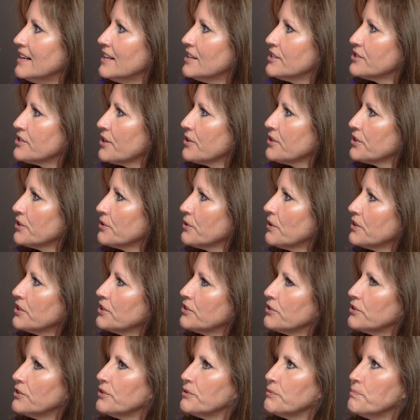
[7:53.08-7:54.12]
So your
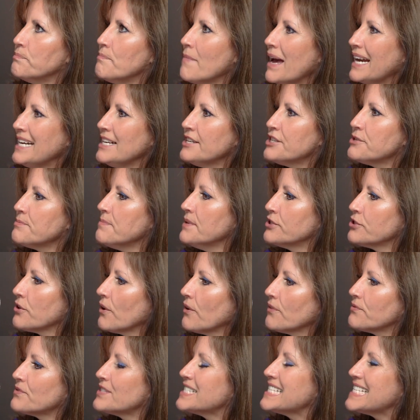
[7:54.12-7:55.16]
management
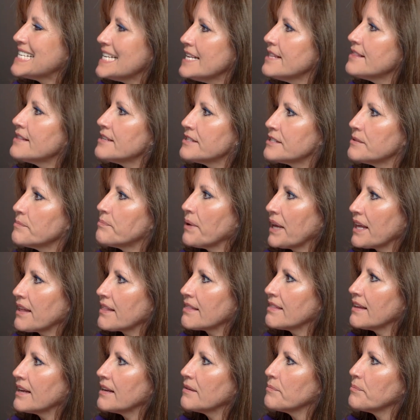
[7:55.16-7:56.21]
of teeth is a big
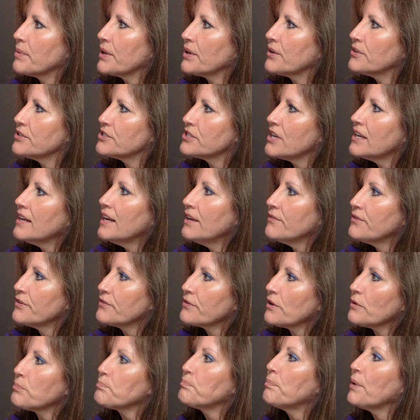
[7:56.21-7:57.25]
thing, because if you've
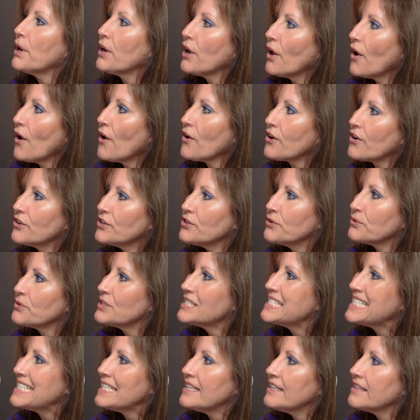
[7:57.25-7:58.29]
got plaque on your
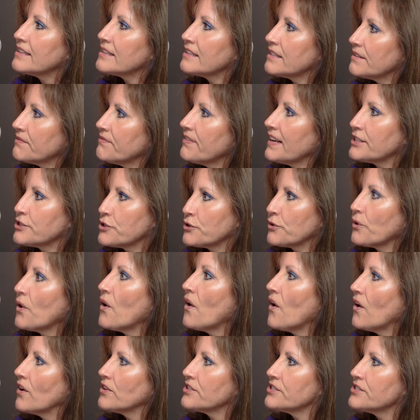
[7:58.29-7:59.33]
teeth, that affects your
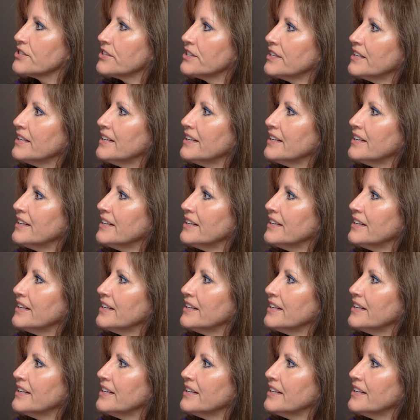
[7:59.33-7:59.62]
heart.